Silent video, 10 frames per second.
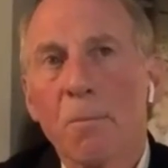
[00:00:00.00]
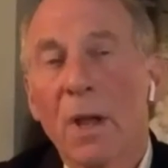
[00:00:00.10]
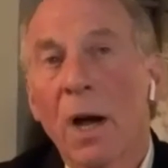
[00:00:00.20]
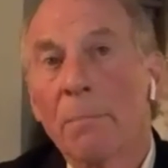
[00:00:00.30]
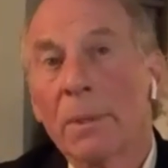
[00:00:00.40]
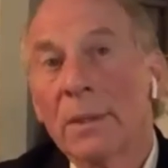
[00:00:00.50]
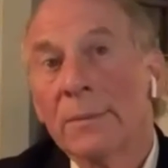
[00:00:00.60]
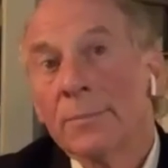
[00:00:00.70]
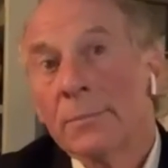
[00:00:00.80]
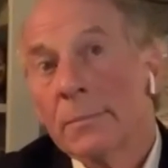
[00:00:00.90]
up.
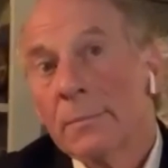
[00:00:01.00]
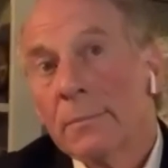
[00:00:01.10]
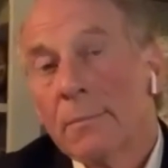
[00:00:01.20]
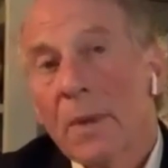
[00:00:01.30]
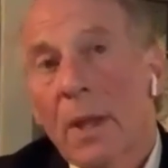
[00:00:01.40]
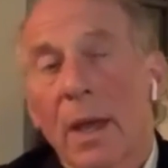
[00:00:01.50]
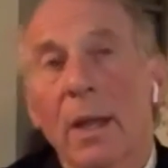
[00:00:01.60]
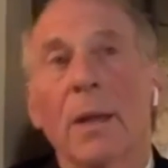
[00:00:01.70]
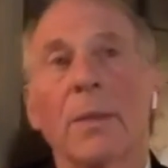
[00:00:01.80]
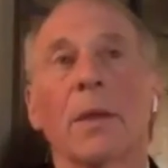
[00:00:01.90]
And
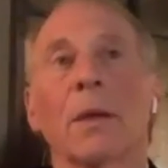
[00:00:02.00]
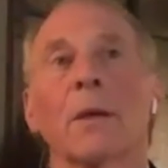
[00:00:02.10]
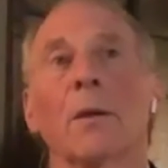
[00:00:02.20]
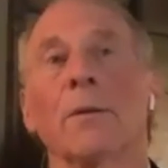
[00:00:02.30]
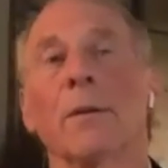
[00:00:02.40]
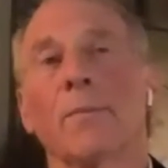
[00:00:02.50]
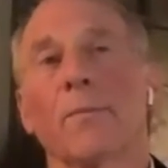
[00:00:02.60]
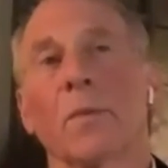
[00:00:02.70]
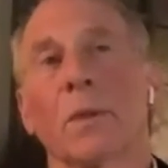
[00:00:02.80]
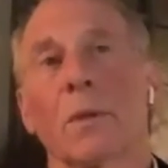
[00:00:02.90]
I think,
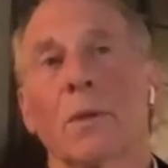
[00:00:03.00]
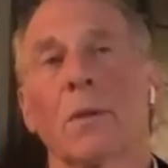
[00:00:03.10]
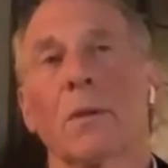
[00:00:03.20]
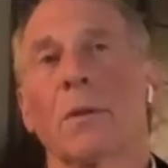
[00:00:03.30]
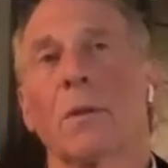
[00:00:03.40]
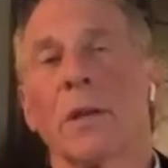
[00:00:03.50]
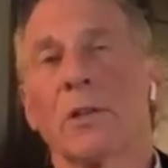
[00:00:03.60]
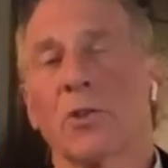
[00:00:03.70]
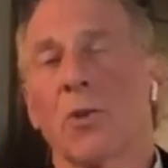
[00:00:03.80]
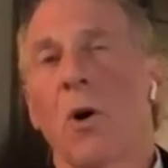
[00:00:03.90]

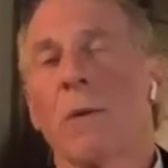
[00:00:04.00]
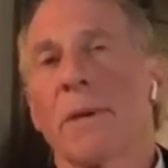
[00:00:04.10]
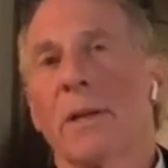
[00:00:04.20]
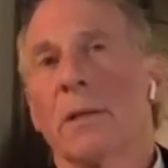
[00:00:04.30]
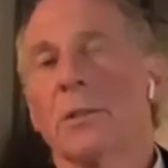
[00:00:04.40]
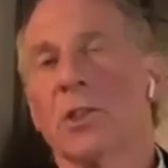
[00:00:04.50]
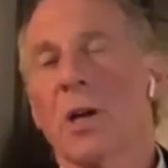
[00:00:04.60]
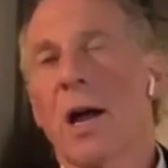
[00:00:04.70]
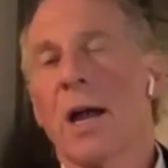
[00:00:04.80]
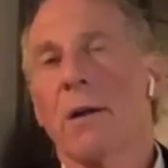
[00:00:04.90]
there's long been a
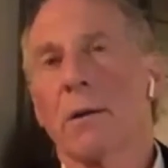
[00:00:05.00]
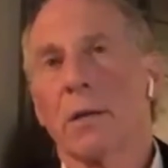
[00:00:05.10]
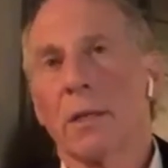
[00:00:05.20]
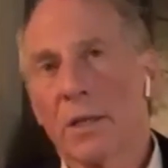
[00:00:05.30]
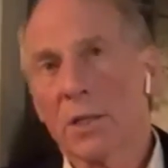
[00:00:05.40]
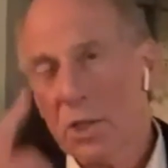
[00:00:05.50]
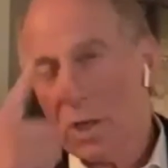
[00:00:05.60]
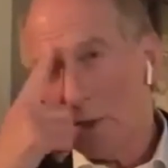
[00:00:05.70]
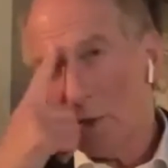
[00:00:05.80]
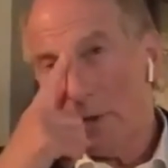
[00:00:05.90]
desire in this
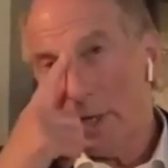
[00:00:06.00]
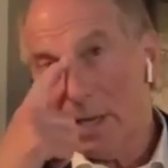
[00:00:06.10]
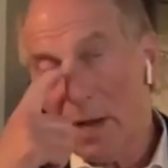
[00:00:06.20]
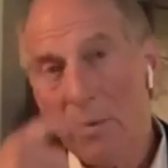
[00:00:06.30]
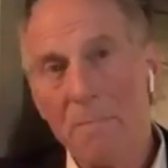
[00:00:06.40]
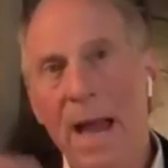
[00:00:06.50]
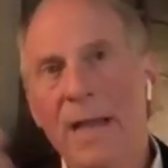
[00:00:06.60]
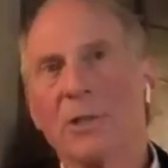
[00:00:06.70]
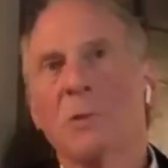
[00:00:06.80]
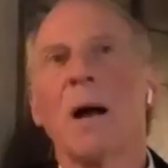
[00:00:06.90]
country that we
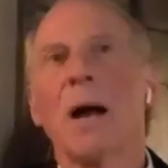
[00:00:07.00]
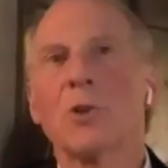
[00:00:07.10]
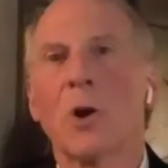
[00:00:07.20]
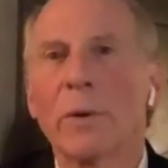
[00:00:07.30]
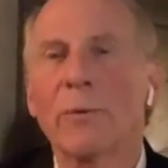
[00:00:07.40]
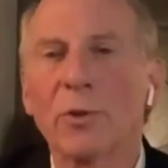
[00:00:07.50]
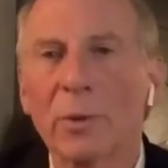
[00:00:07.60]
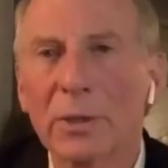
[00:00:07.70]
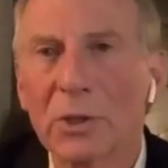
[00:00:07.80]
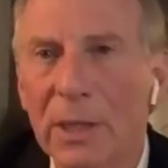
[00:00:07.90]
maximize our
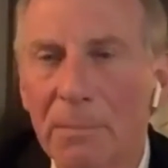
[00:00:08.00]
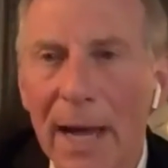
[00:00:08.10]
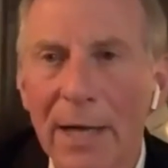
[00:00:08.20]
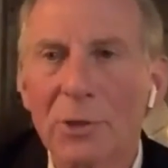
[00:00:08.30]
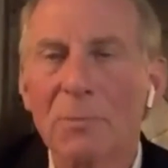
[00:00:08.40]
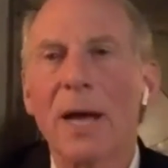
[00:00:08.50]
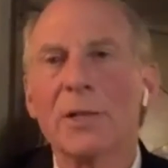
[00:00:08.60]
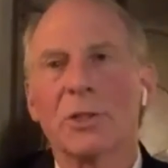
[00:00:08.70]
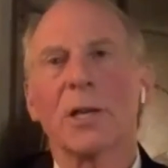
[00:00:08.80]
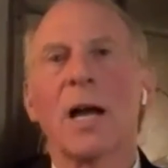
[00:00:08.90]
influence and
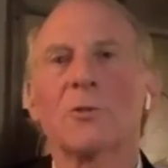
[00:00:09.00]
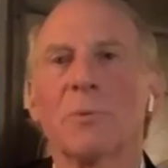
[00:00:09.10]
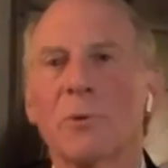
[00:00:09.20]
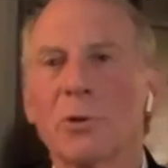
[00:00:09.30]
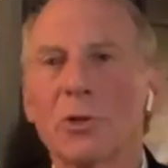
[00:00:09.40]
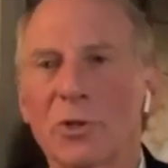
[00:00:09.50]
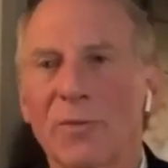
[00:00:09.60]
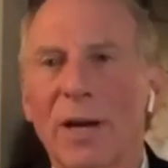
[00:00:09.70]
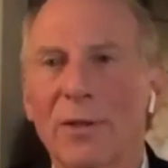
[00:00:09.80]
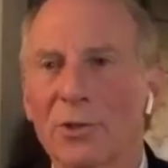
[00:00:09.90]
maximize the contributions of
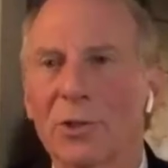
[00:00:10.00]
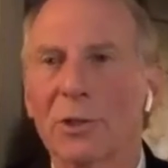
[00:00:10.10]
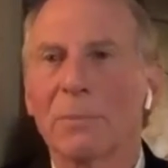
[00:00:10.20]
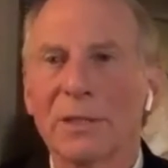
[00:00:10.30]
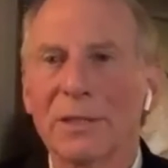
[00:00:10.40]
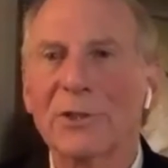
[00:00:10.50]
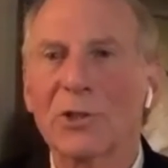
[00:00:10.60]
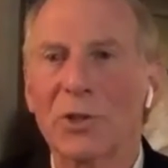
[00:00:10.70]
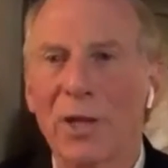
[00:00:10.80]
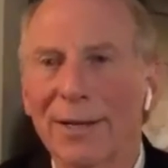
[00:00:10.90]
others. A little bit of
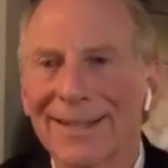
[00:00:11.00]
tension there.